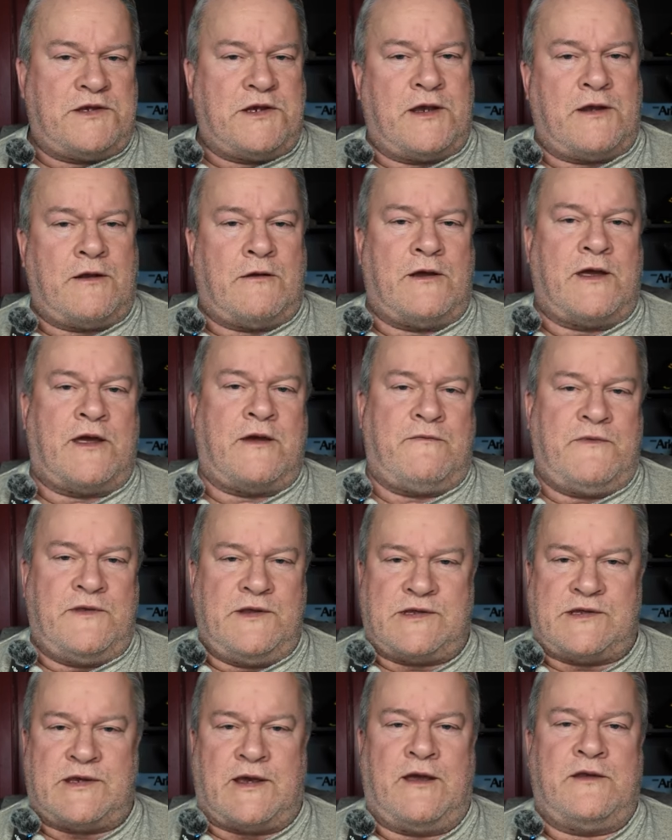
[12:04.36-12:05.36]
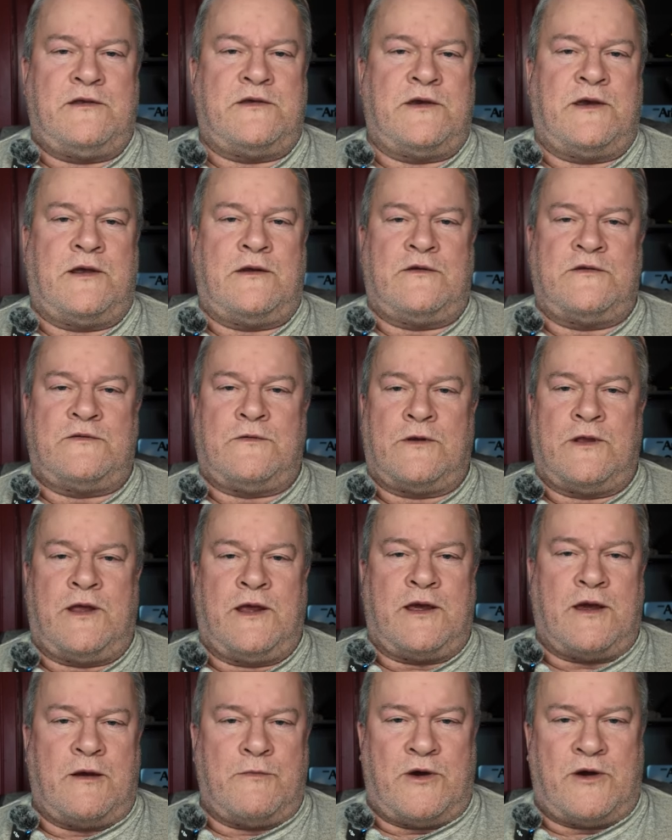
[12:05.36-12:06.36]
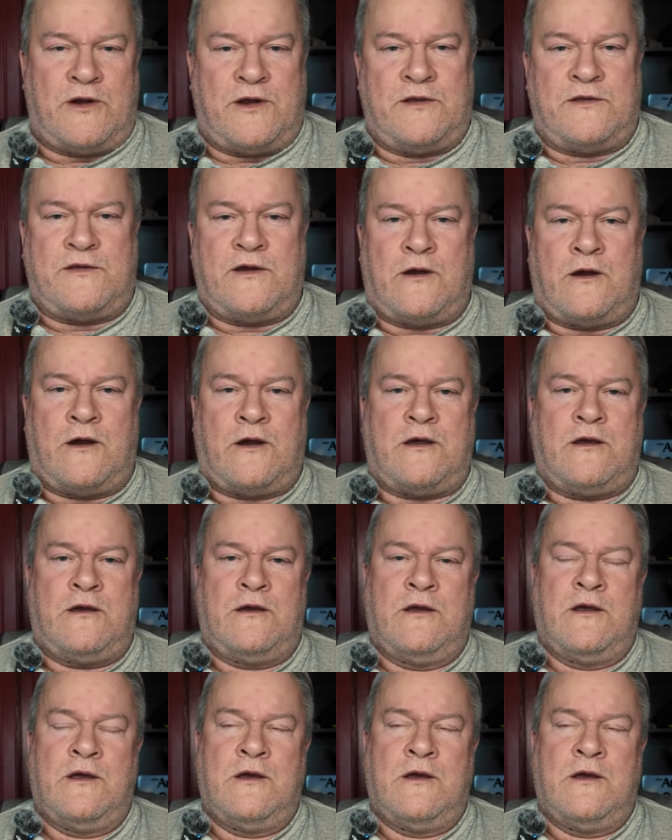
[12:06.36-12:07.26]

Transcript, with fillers: channel have these side channels where they come on and talk.